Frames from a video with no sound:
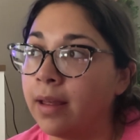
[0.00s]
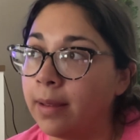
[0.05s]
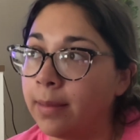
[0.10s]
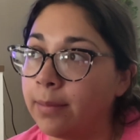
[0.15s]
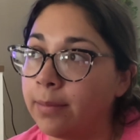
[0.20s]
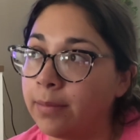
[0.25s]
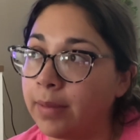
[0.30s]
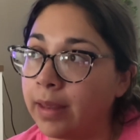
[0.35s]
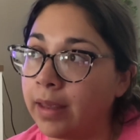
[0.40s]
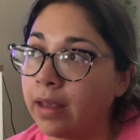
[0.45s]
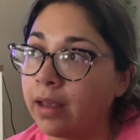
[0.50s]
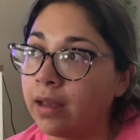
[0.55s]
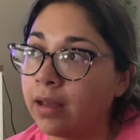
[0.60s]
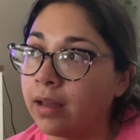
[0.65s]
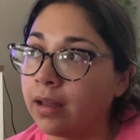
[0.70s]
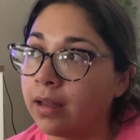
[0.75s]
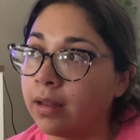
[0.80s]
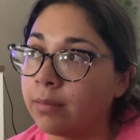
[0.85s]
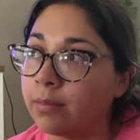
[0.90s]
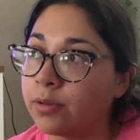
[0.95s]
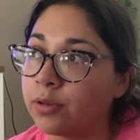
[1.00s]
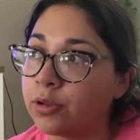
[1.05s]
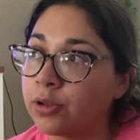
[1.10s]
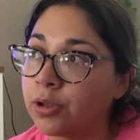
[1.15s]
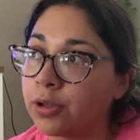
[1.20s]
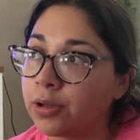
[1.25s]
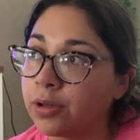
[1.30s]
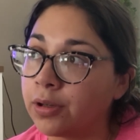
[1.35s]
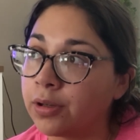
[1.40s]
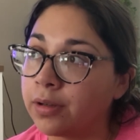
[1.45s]
make
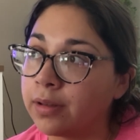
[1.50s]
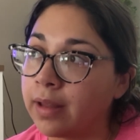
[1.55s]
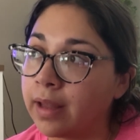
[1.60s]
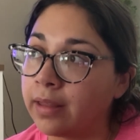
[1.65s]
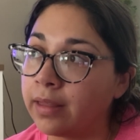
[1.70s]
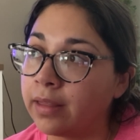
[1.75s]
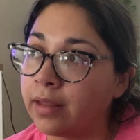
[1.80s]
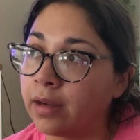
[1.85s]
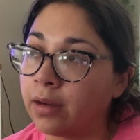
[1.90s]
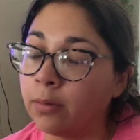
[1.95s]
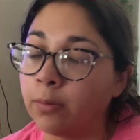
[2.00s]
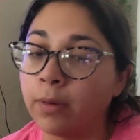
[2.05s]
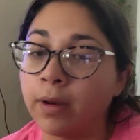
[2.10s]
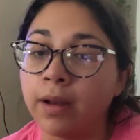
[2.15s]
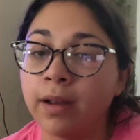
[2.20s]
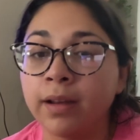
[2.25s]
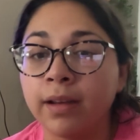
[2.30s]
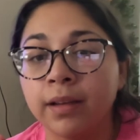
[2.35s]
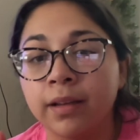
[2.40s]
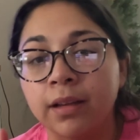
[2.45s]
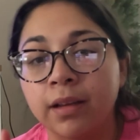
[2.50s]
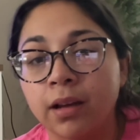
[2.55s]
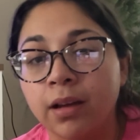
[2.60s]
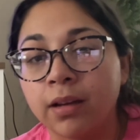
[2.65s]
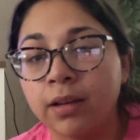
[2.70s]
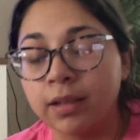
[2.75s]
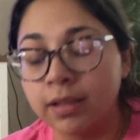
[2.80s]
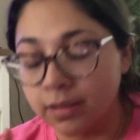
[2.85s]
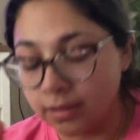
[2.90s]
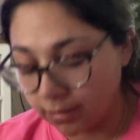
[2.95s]
sure that they're, one,
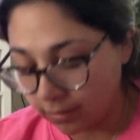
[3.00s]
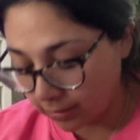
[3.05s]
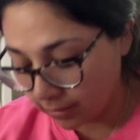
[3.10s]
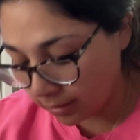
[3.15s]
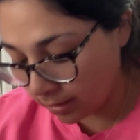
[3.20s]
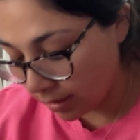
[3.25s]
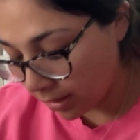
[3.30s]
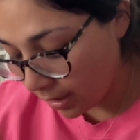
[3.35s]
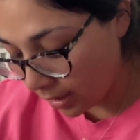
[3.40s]
honest